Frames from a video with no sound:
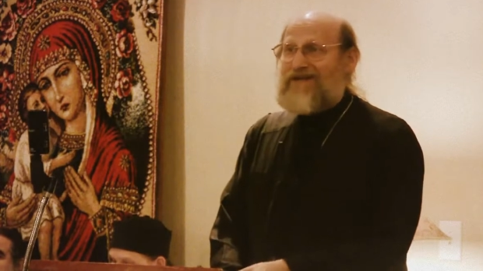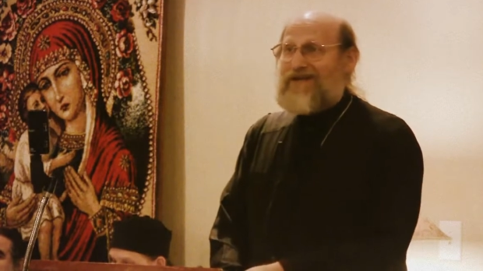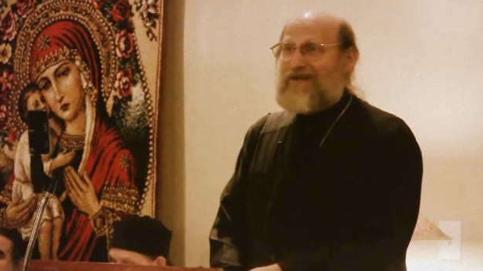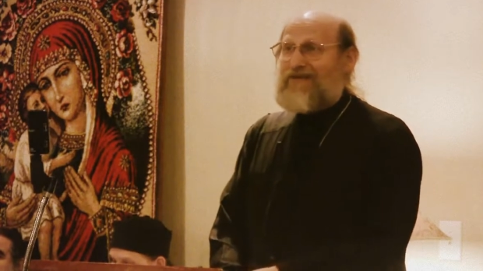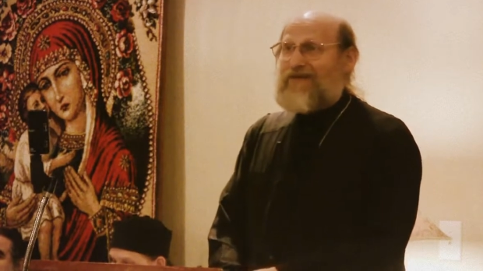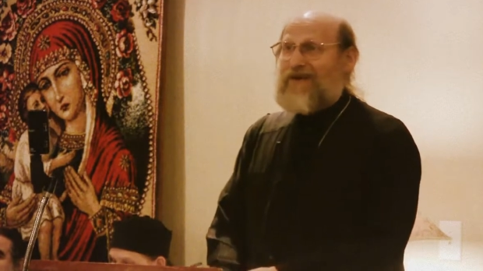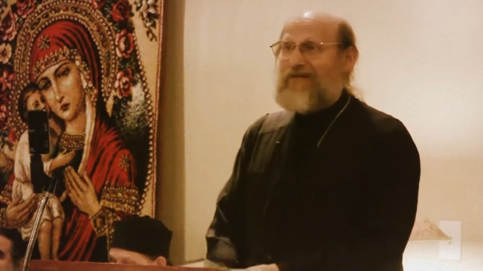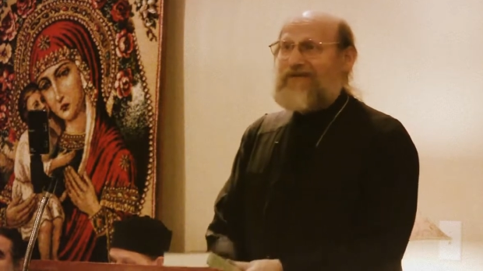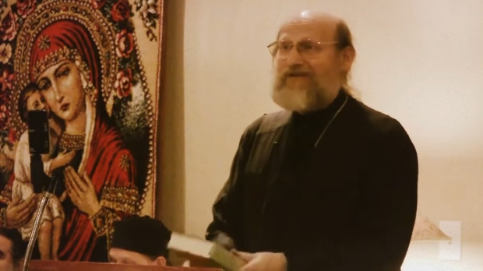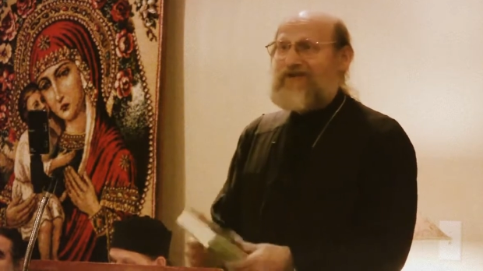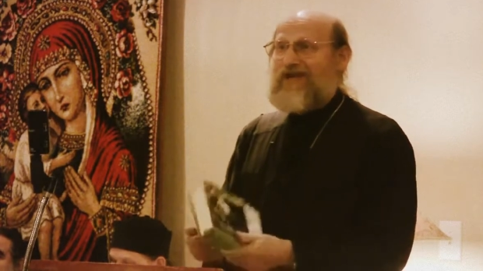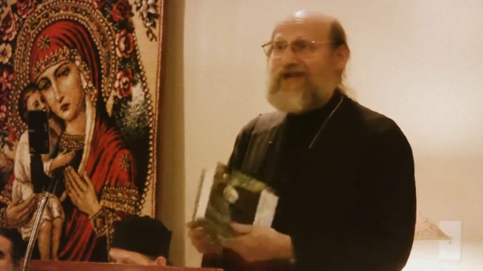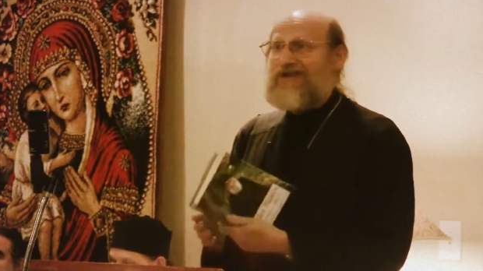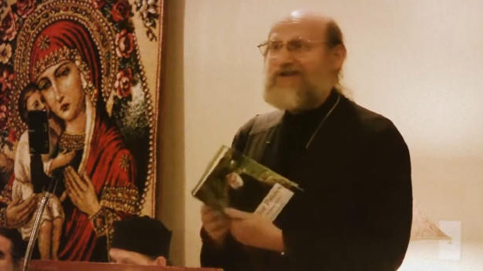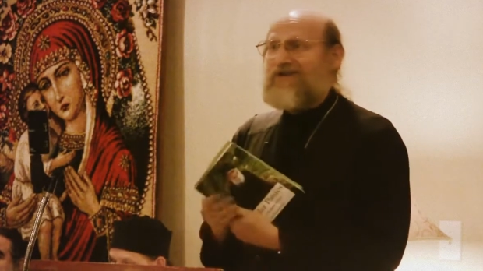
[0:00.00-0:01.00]
If you have a
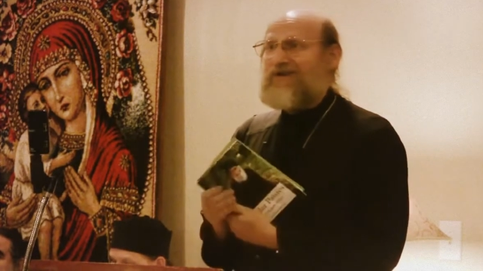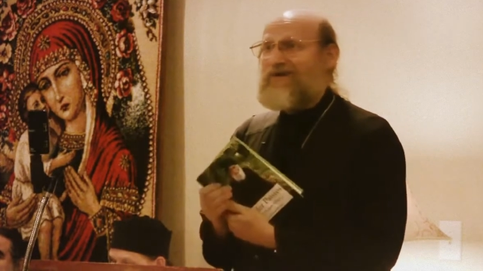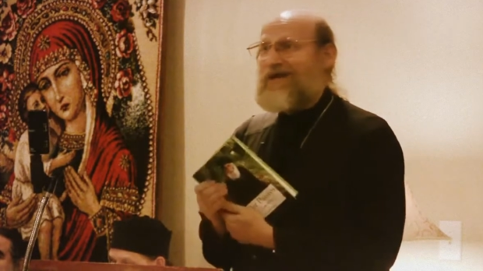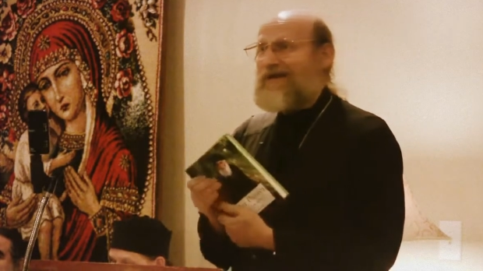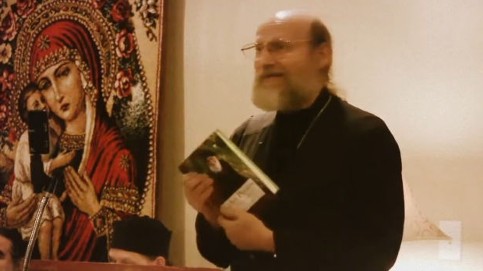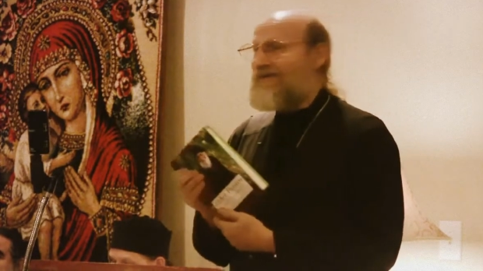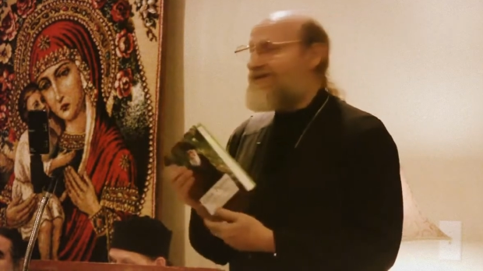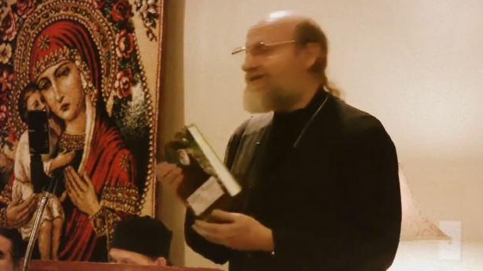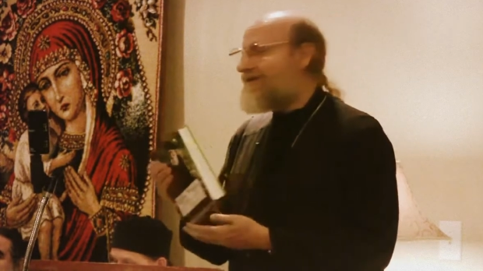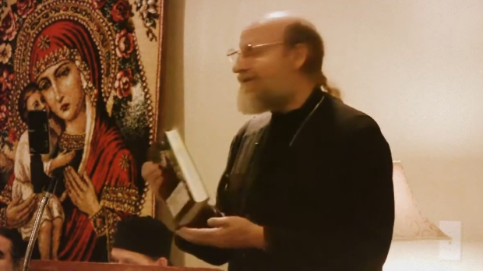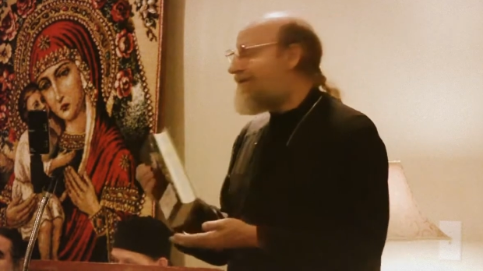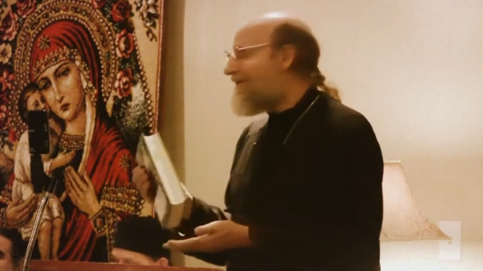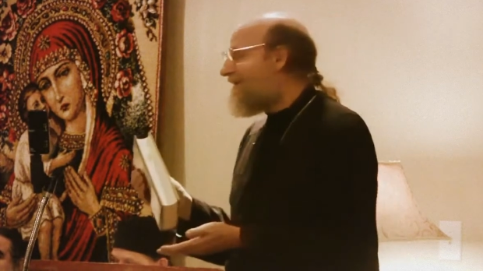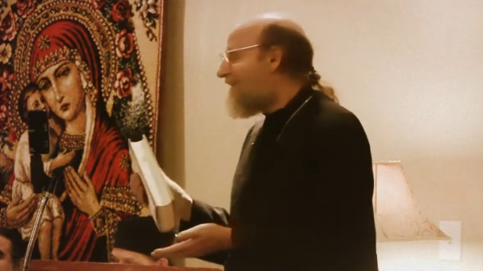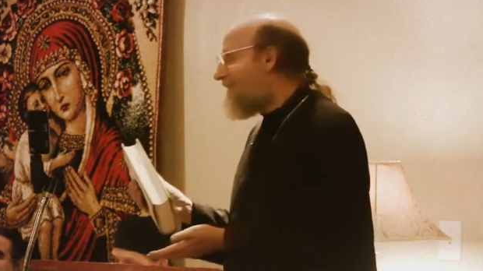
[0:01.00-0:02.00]
chance and are able
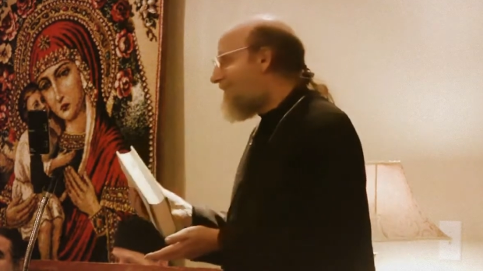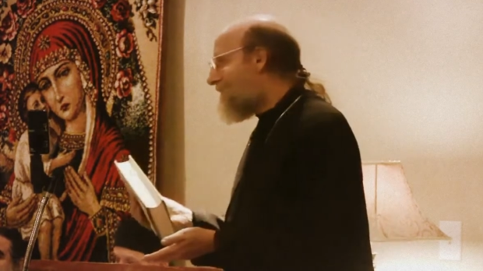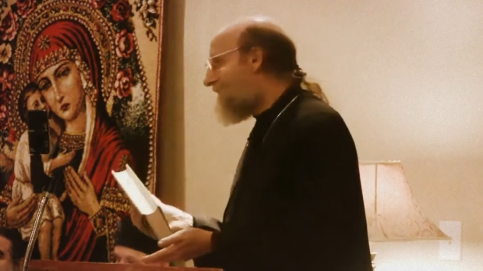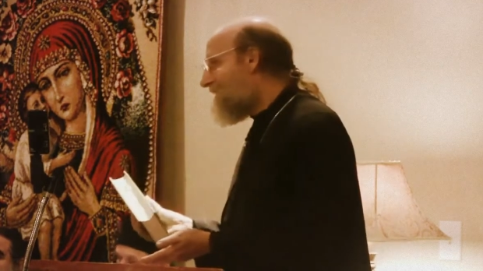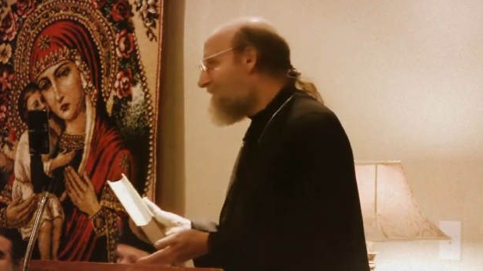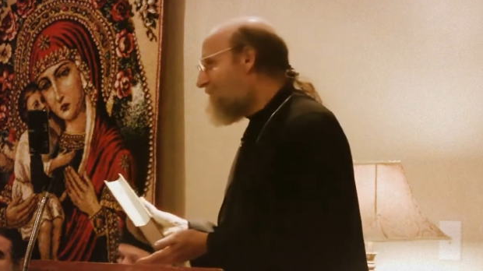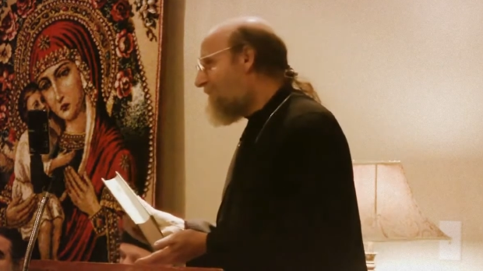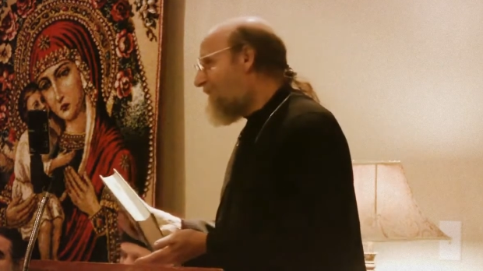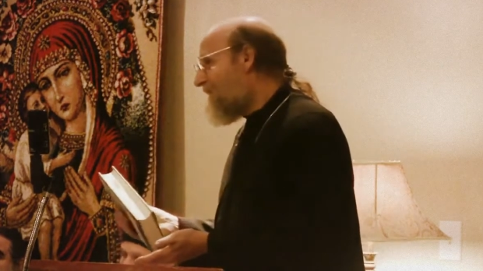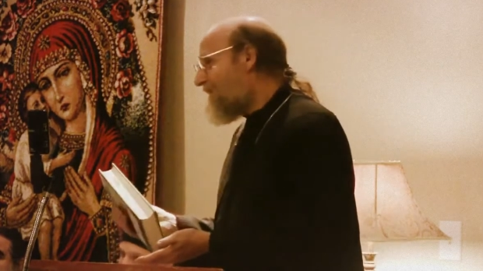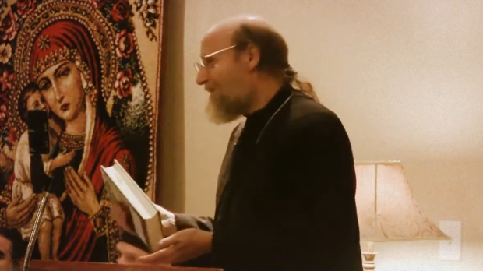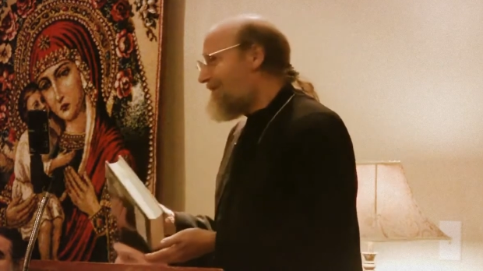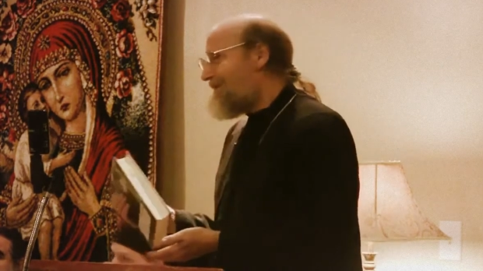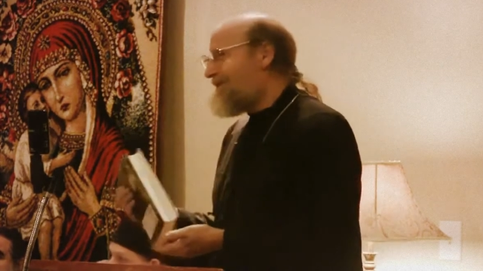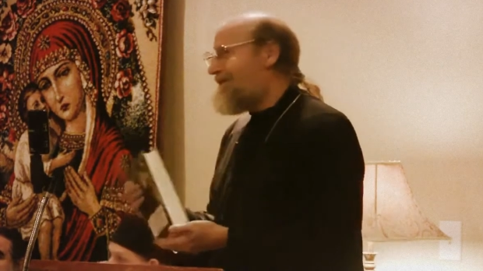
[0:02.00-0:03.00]
to read the
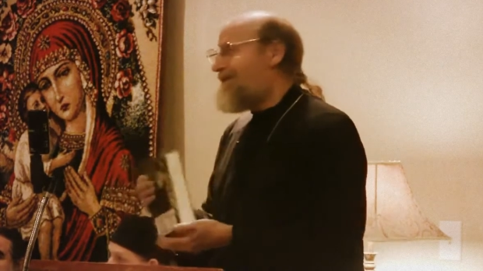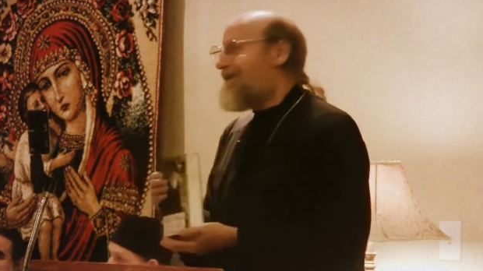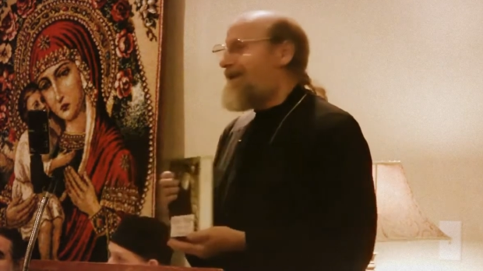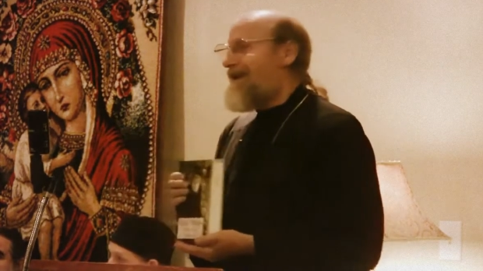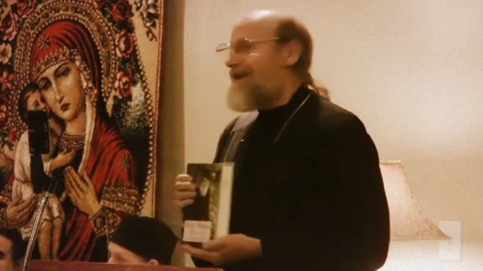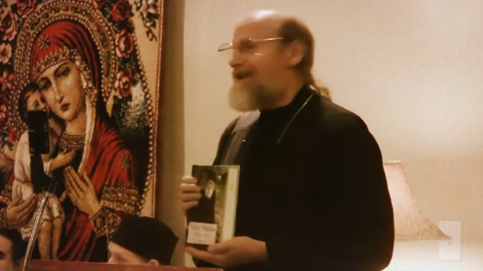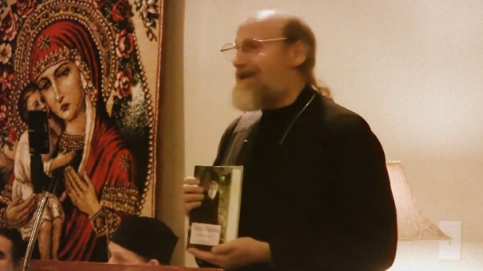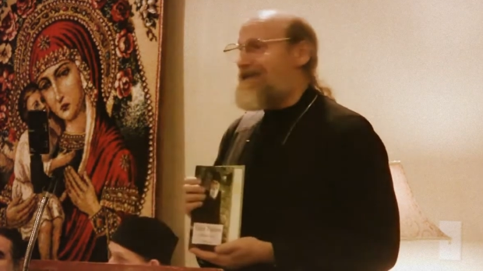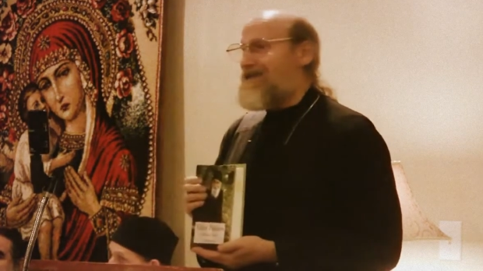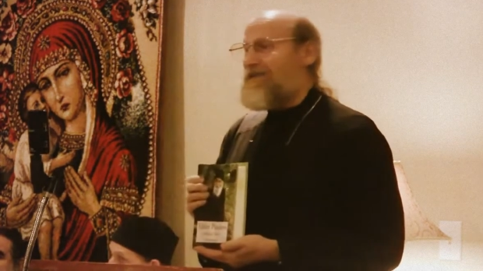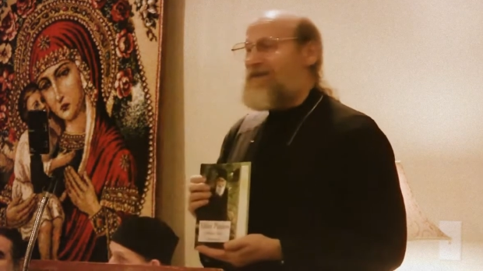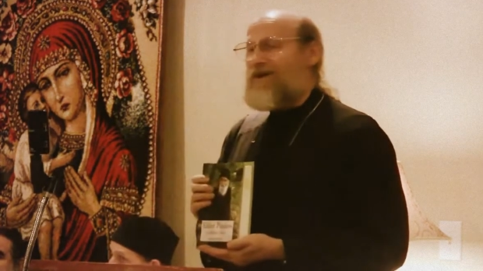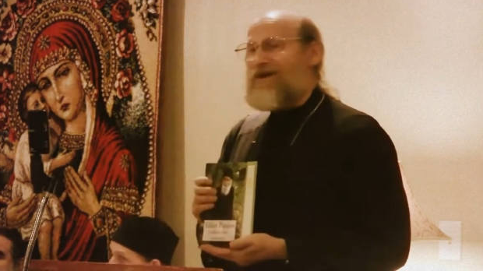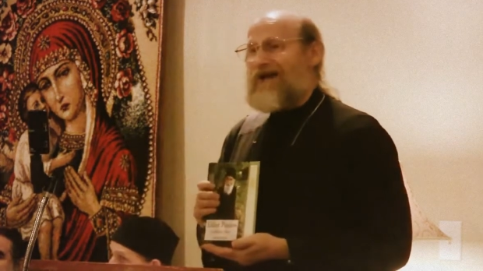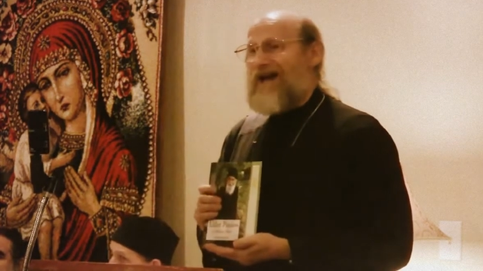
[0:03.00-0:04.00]
book and get the
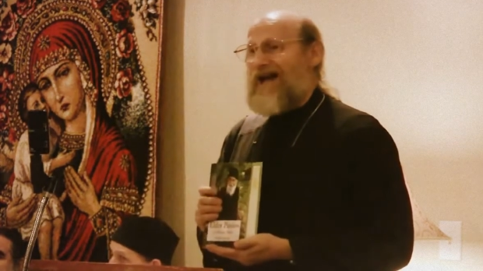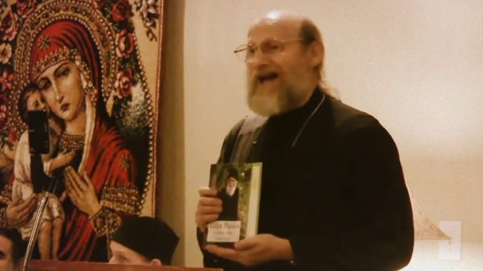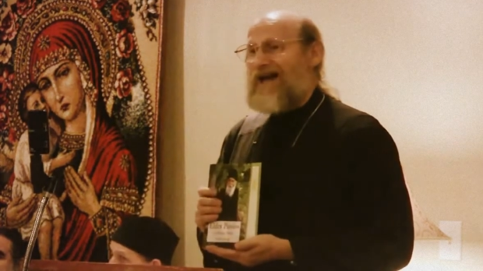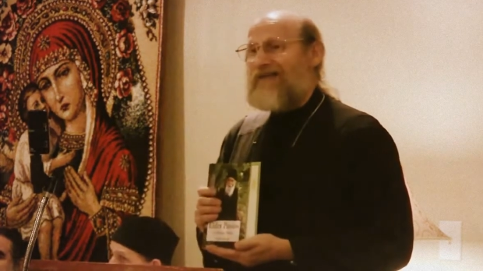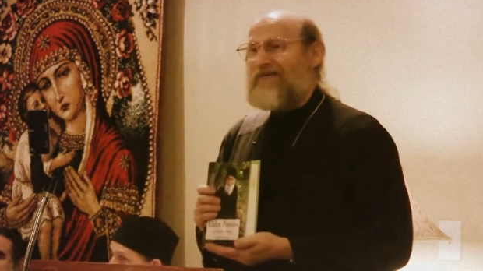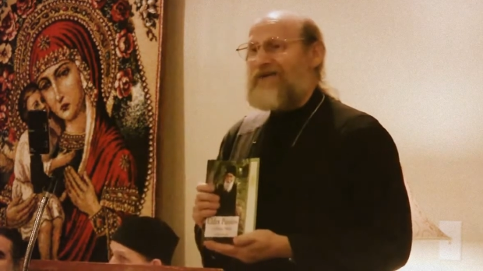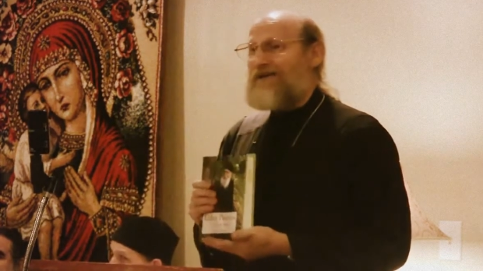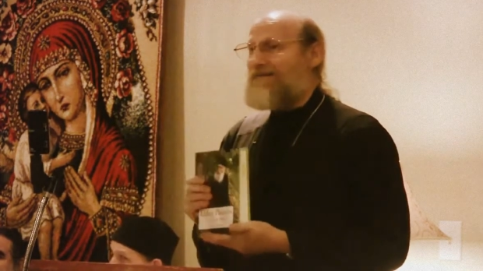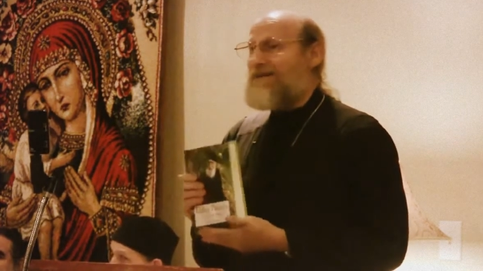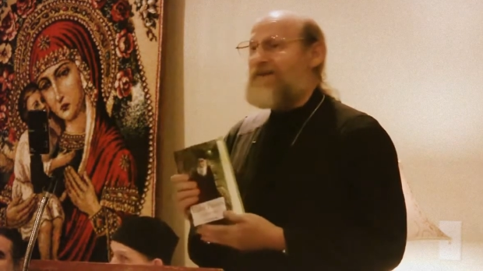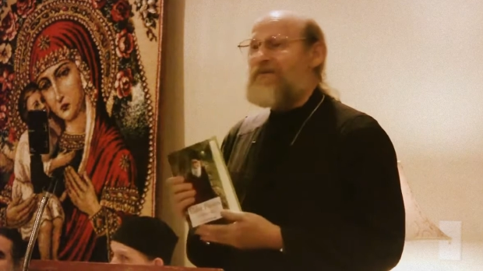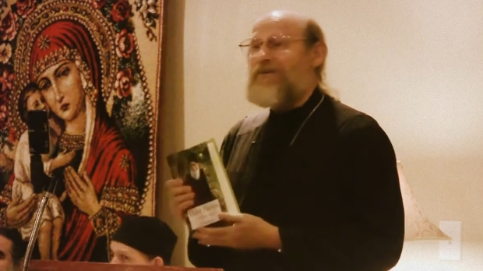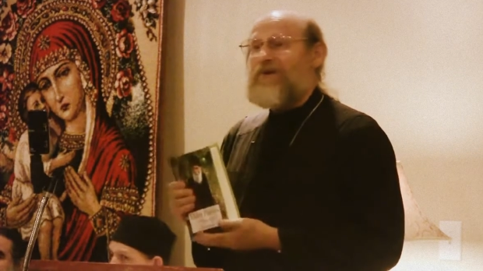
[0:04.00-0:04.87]
book, I highly recommend it.